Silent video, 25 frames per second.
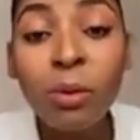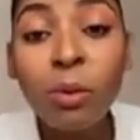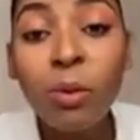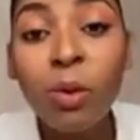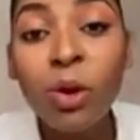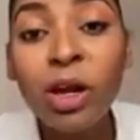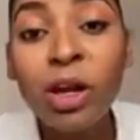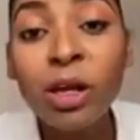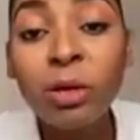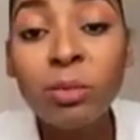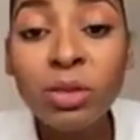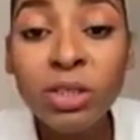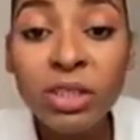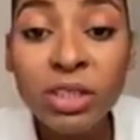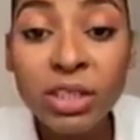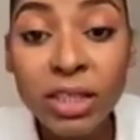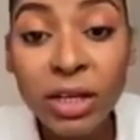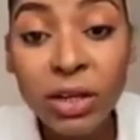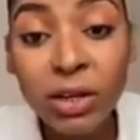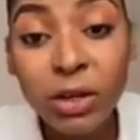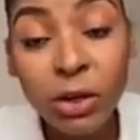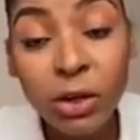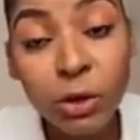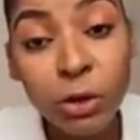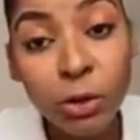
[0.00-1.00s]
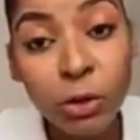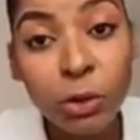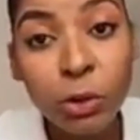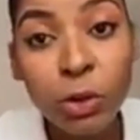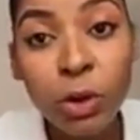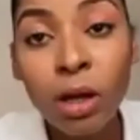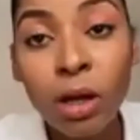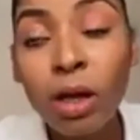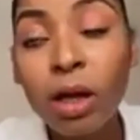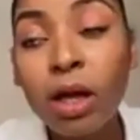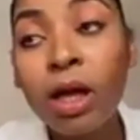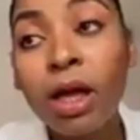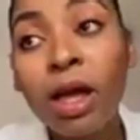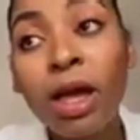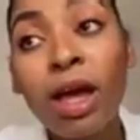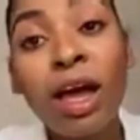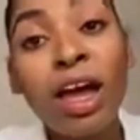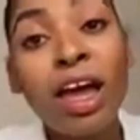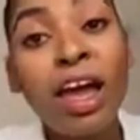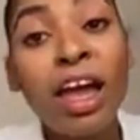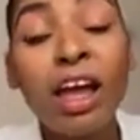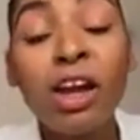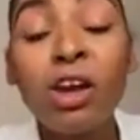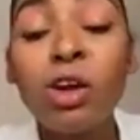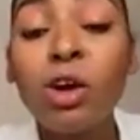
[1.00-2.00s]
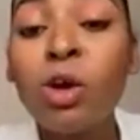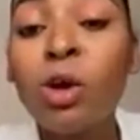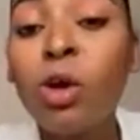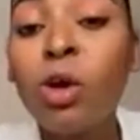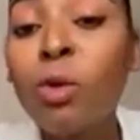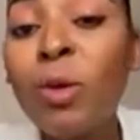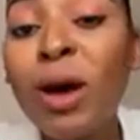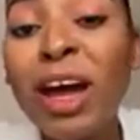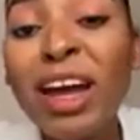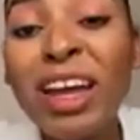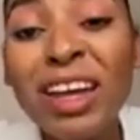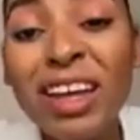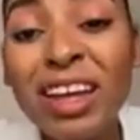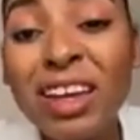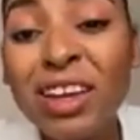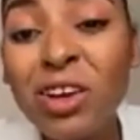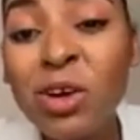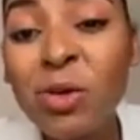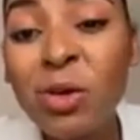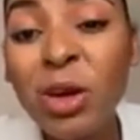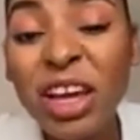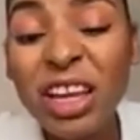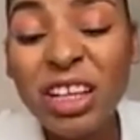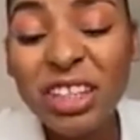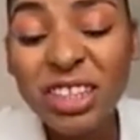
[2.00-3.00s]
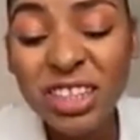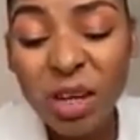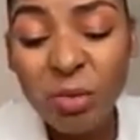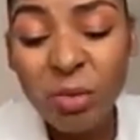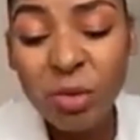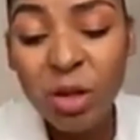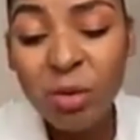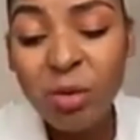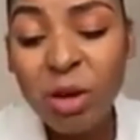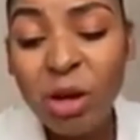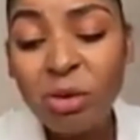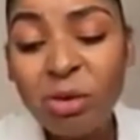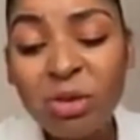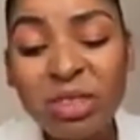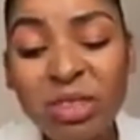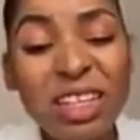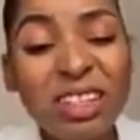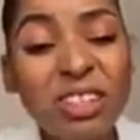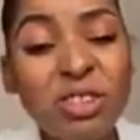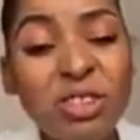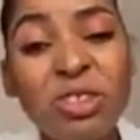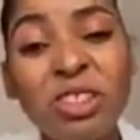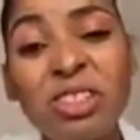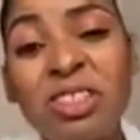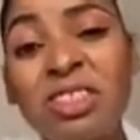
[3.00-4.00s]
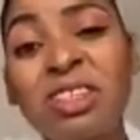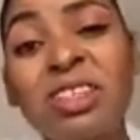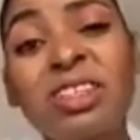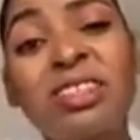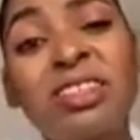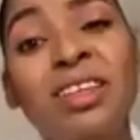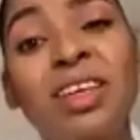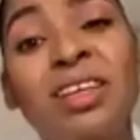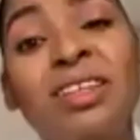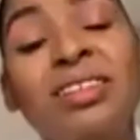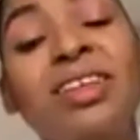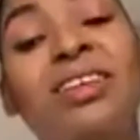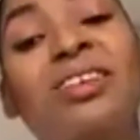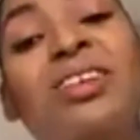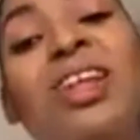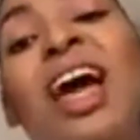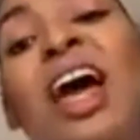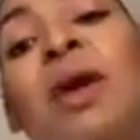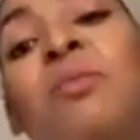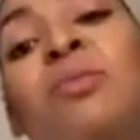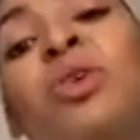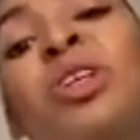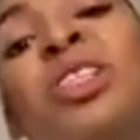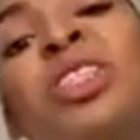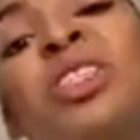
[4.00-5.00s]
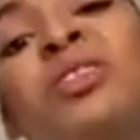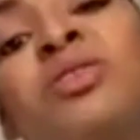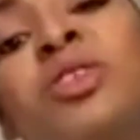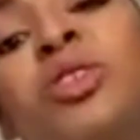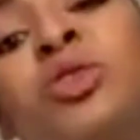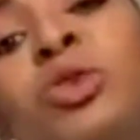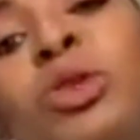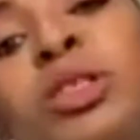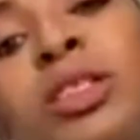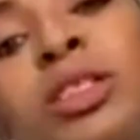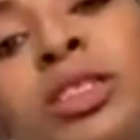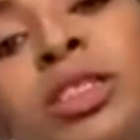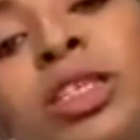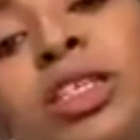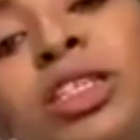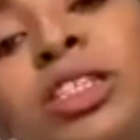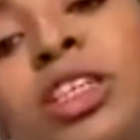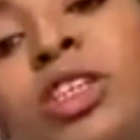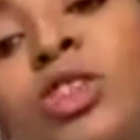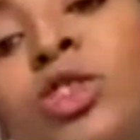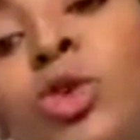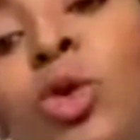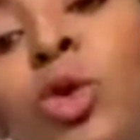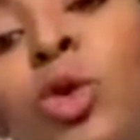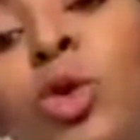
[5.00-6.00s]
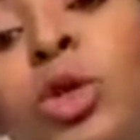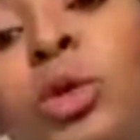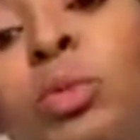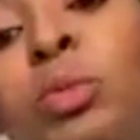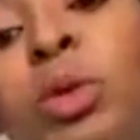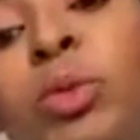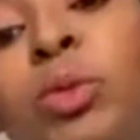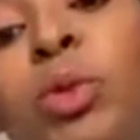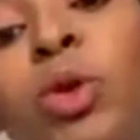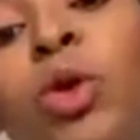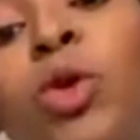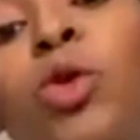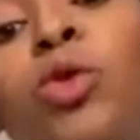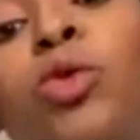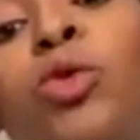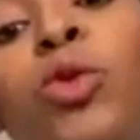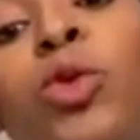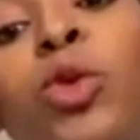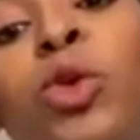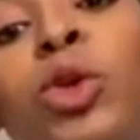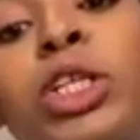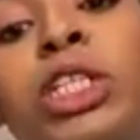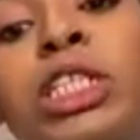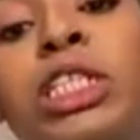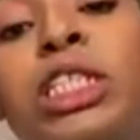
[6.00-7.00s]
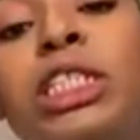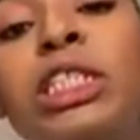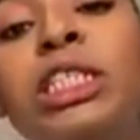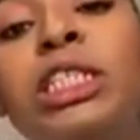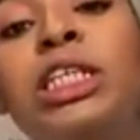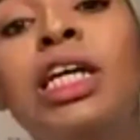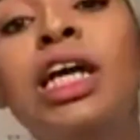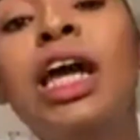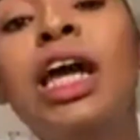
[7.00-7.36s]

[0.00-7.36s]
Well, let me tell you, hello, your age, how many man was at 26 years old? I'm not even 26 years old, people of God.